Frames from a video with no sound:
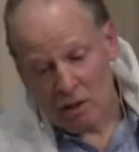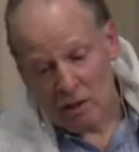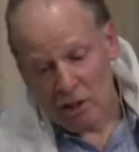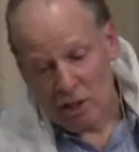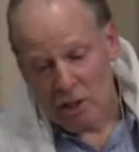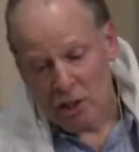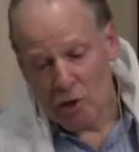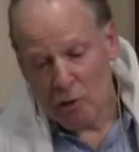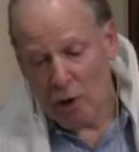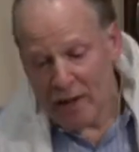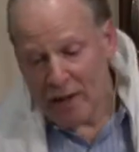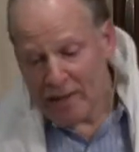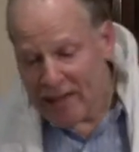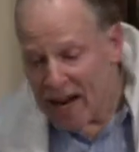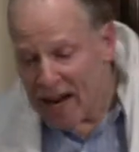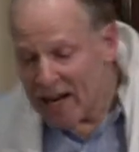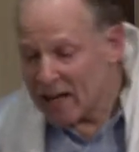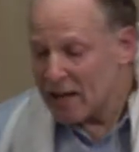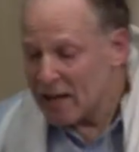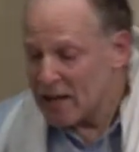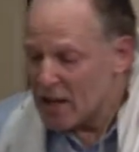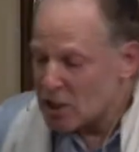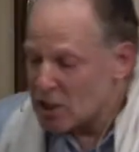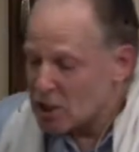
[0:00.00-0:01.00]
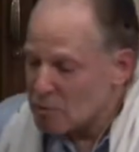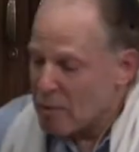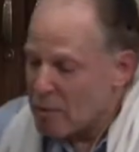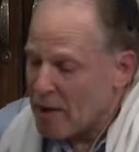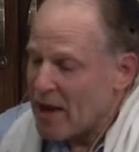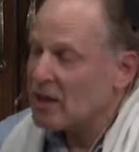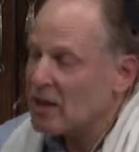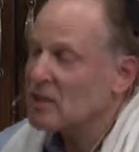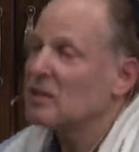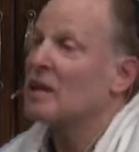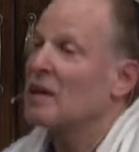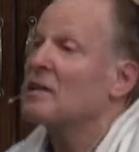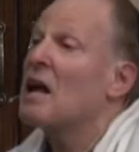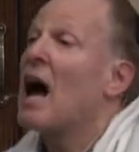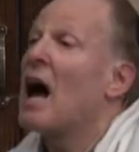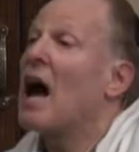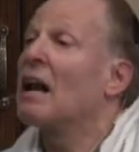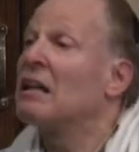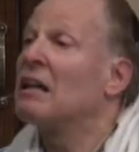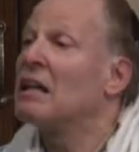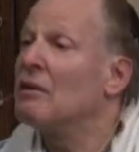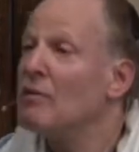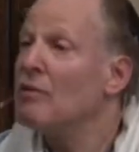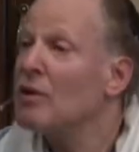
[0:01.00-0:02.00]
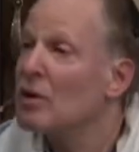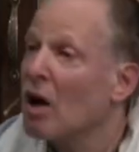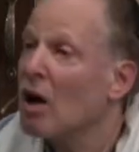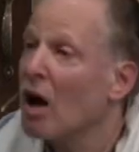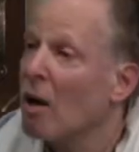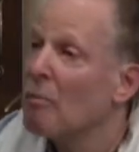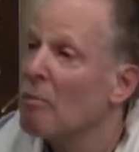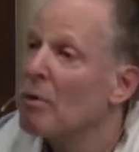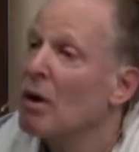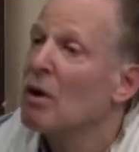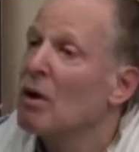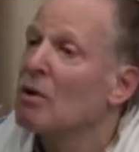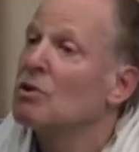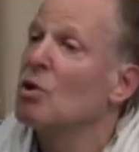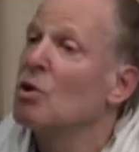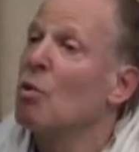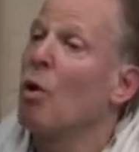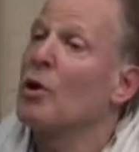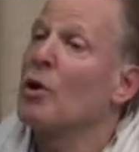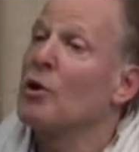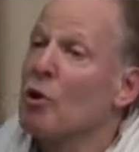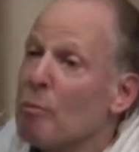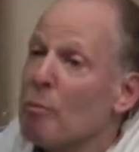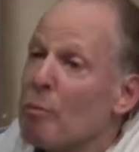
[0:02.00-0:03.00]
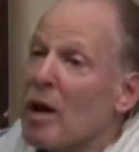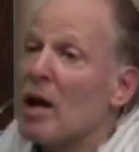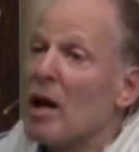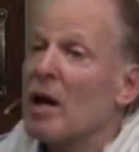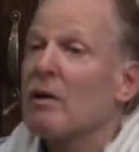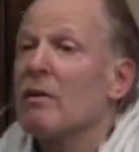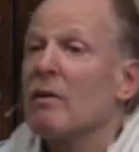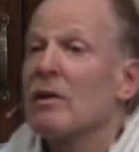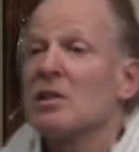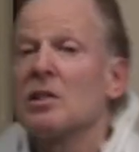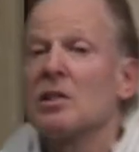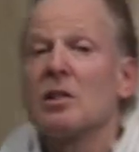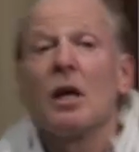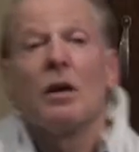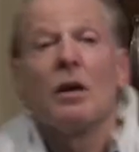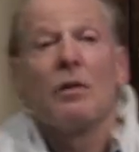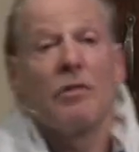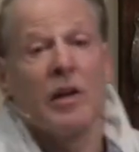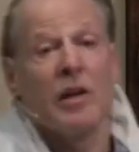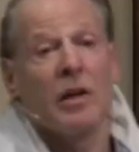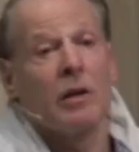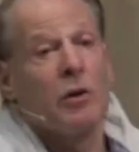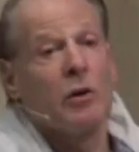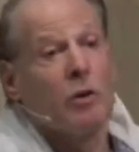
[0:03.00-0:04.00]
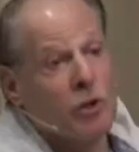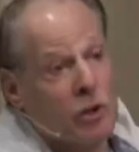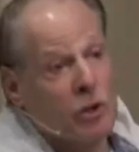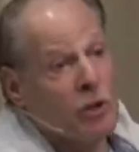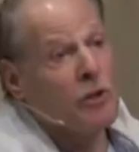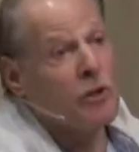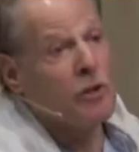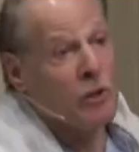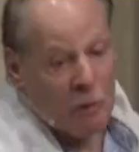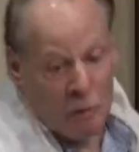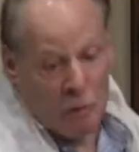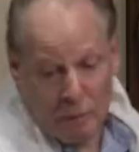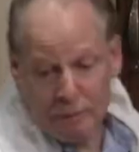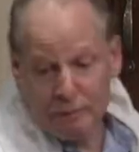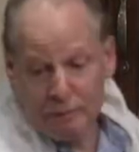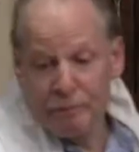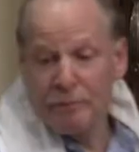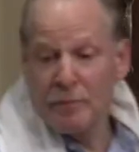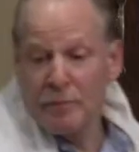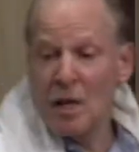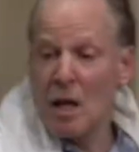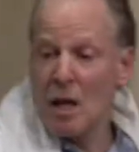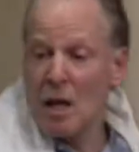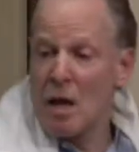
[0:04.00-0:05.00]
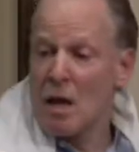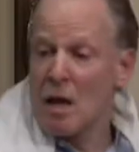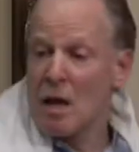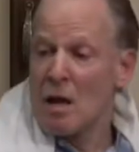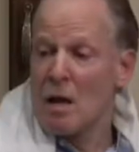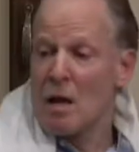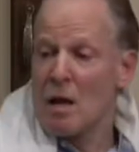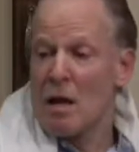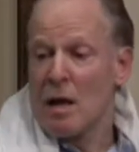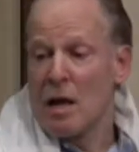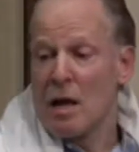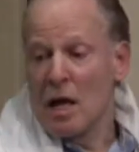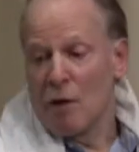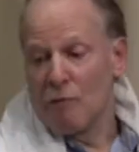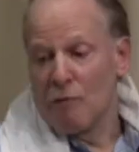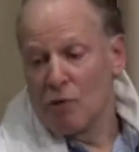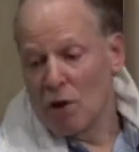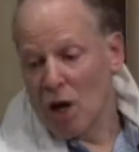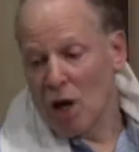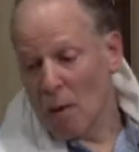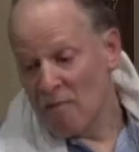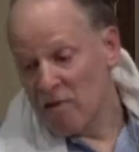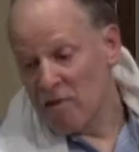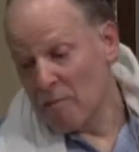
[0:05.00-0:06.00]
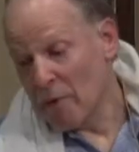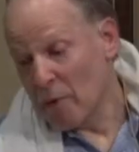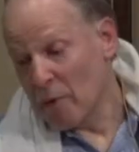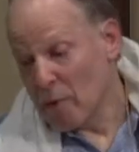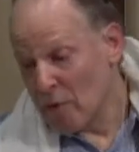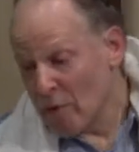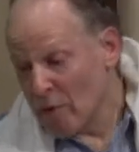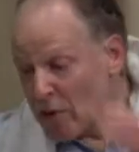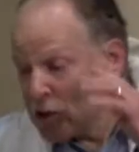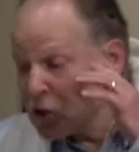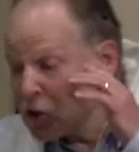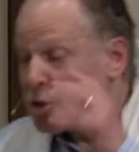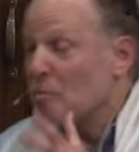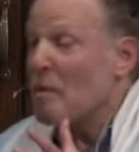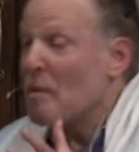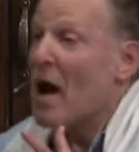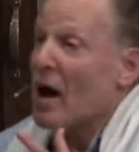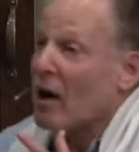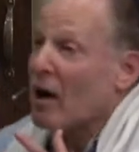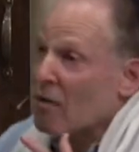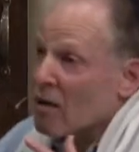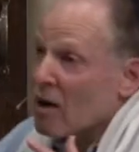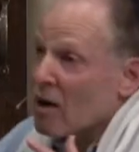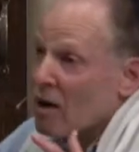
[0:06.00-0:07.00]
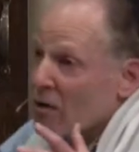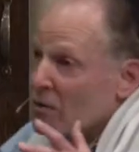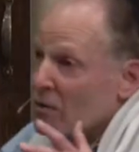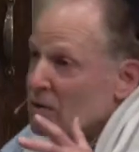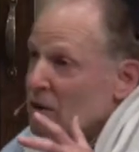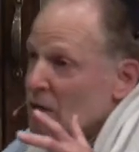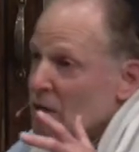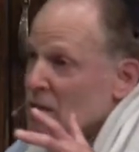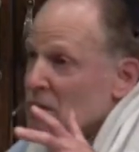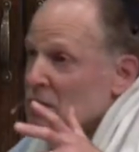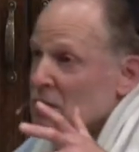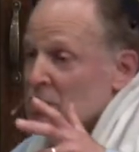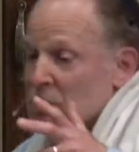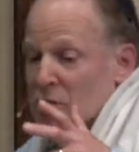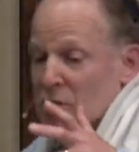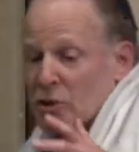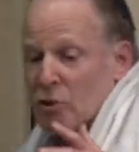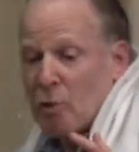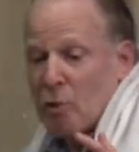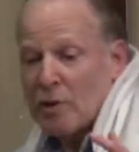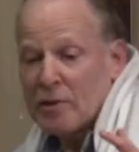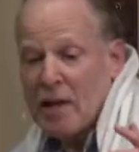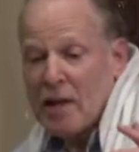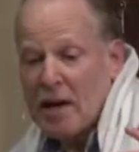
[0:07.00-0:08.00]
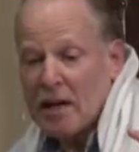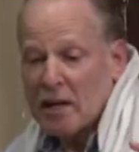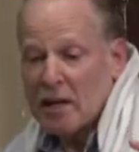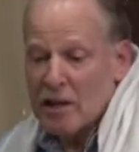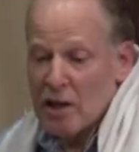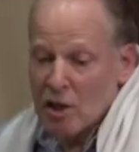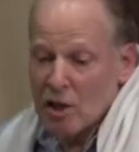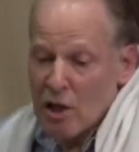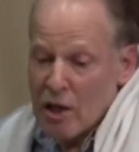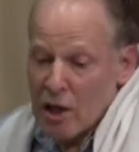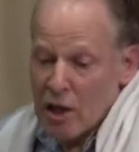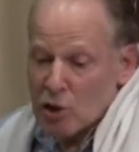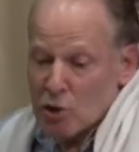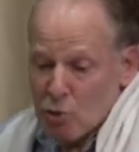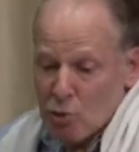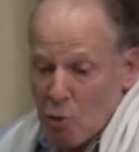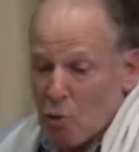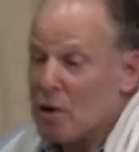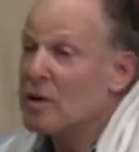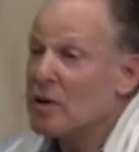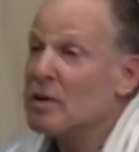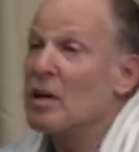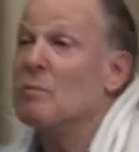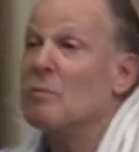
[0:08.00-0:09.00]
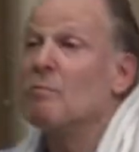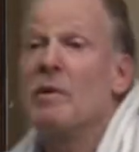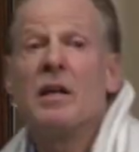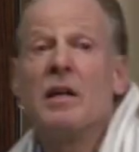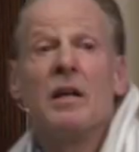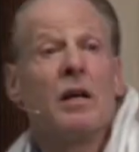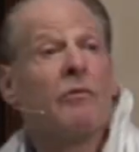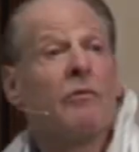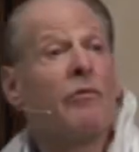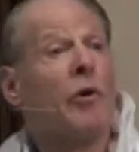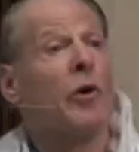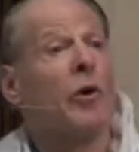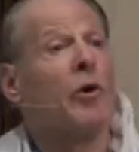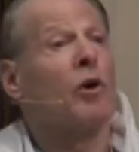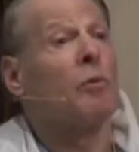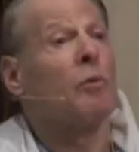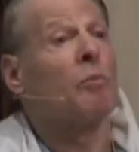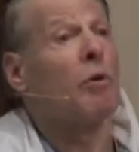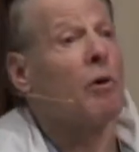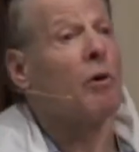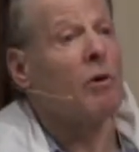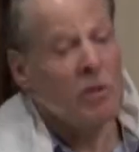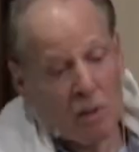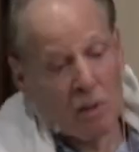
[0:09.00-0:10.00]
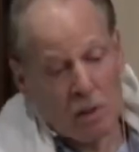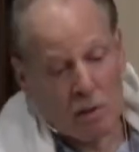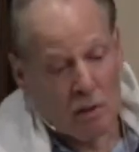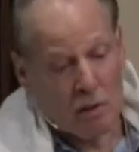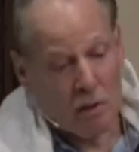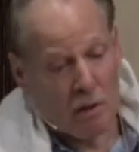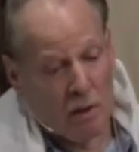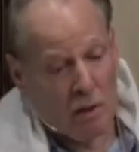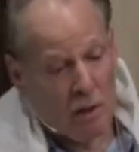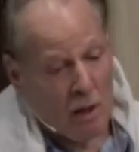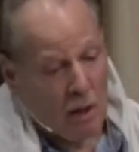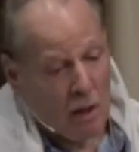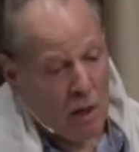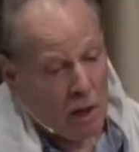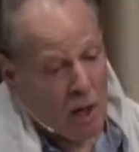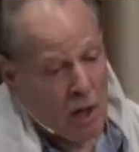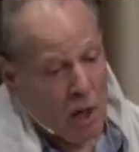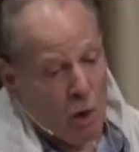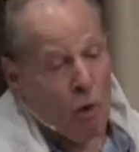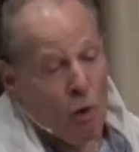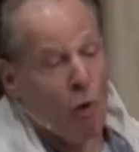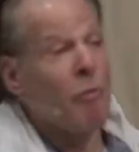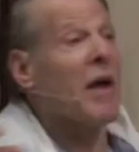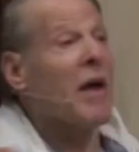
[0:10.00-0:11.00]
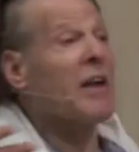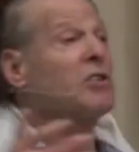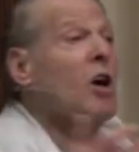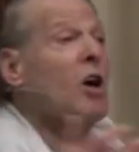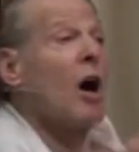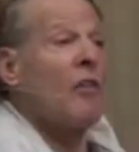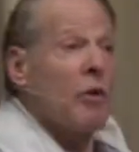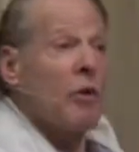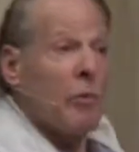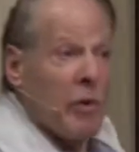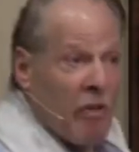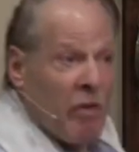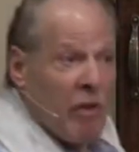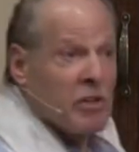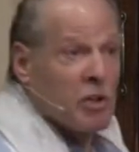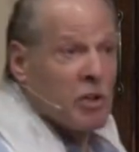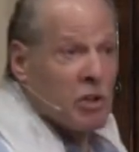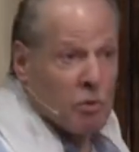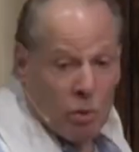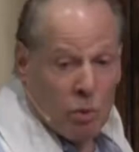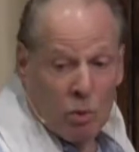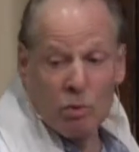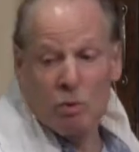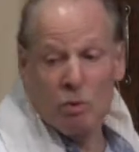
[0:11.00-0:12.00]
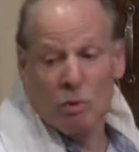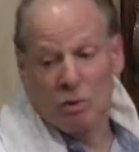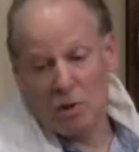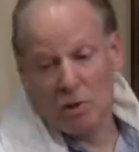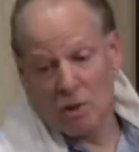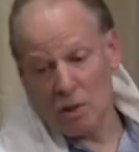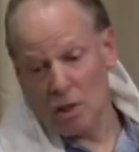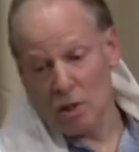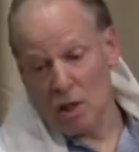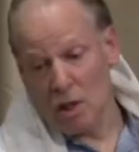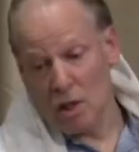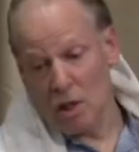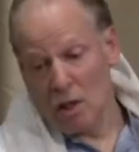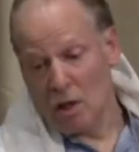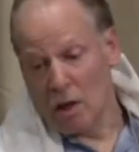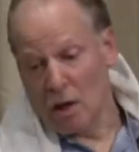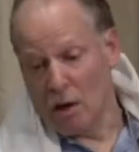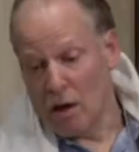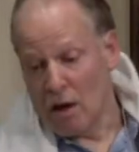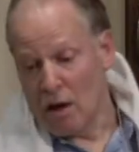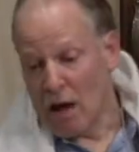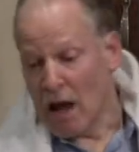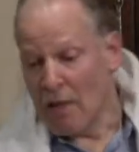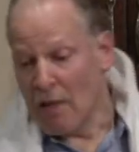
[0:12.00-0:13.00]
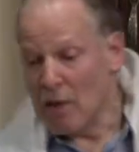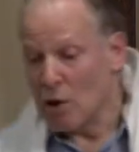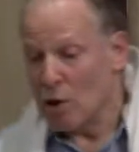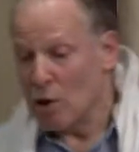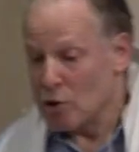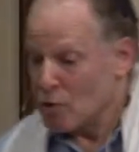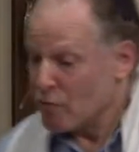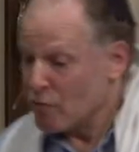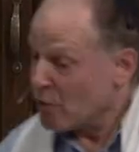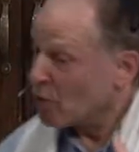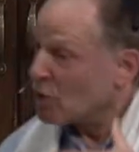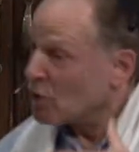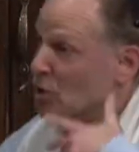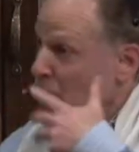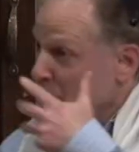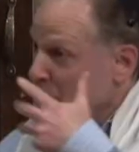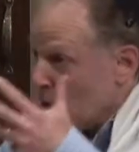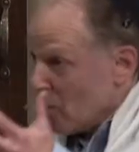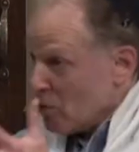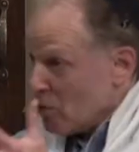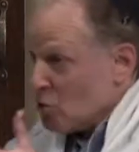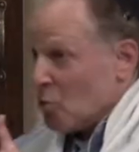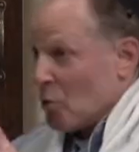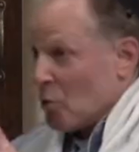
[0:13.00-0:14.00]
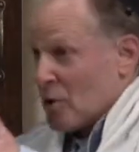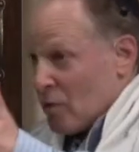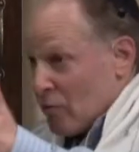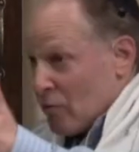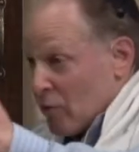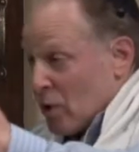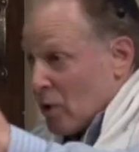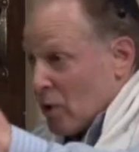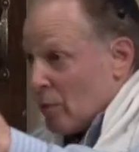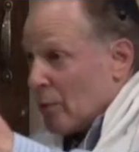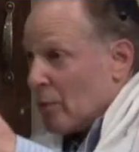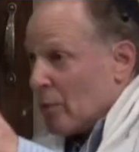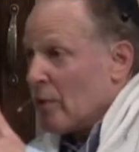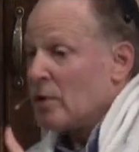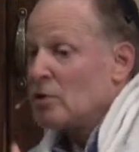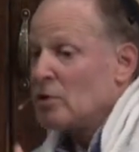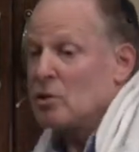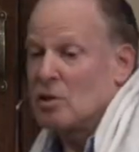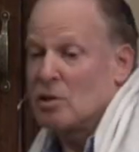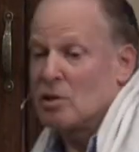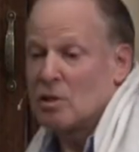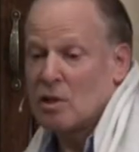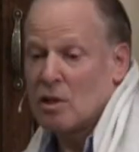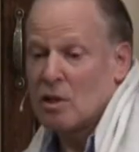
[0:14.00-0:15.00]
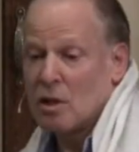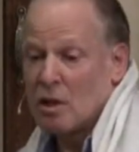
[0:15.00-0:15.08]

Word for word: your identity is based on, on living up to what your parents think you should do. If you come from a religious background, your identity is rooted in being a very good person who obeys all the religious rules. Uh, and, and you're very spiritual and you're very religious.